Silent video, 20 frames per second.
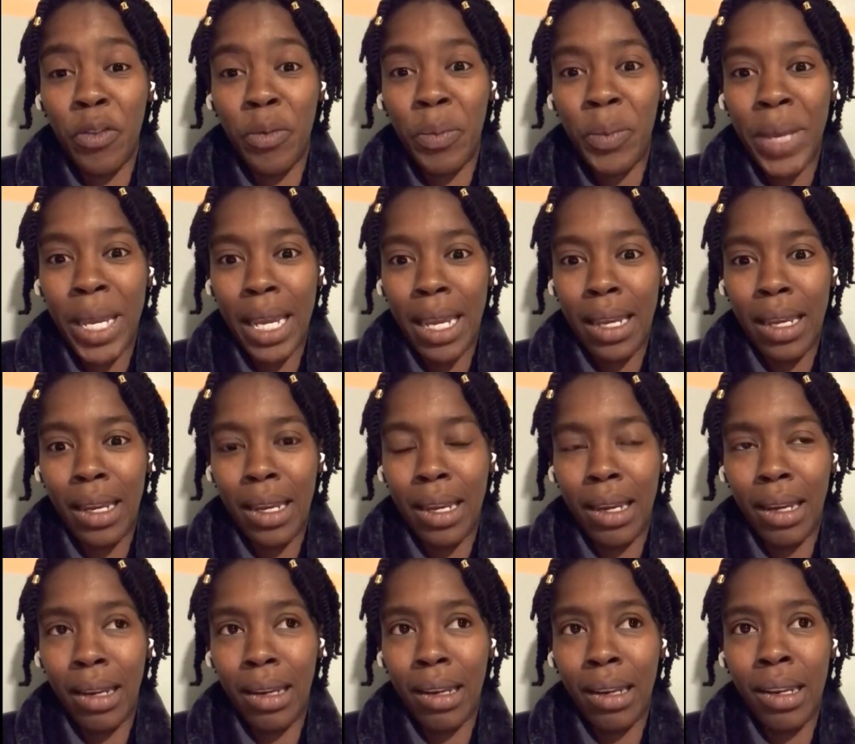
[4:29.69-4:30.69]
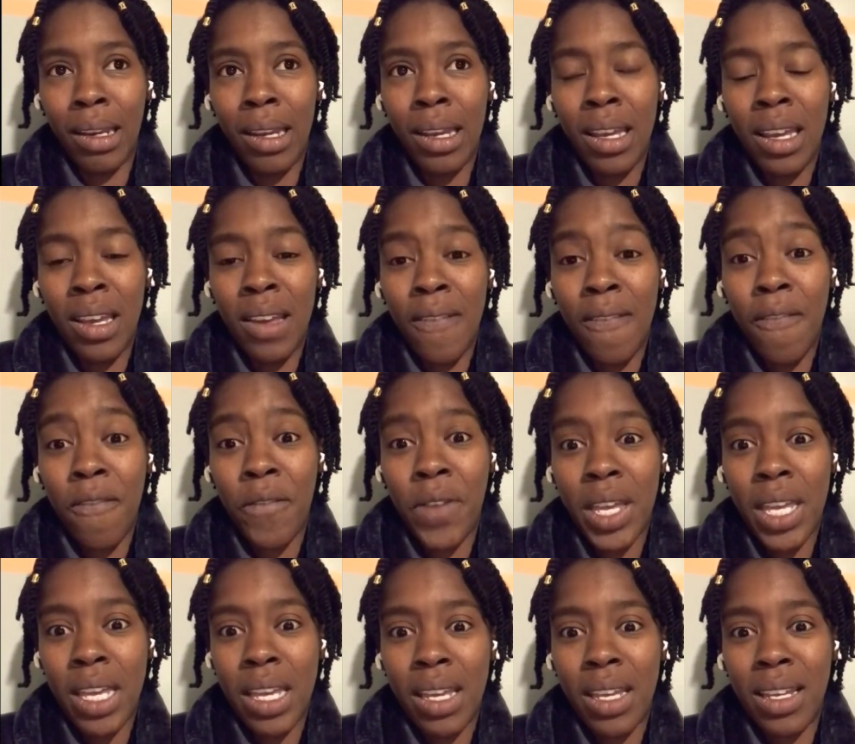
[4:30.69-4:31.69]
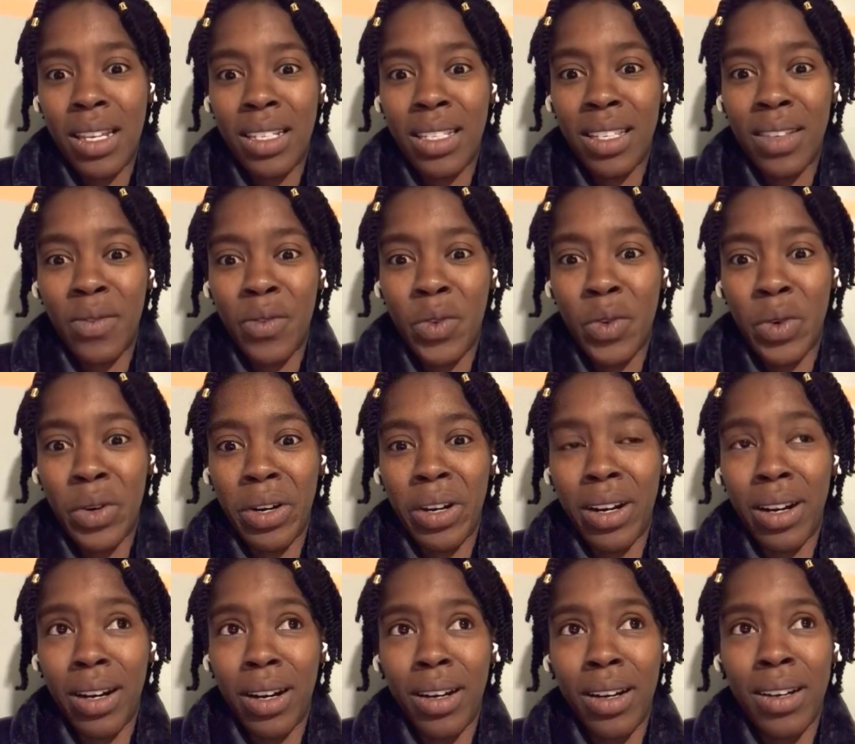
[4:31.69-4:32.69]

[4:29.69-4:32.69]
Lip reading: paying fees for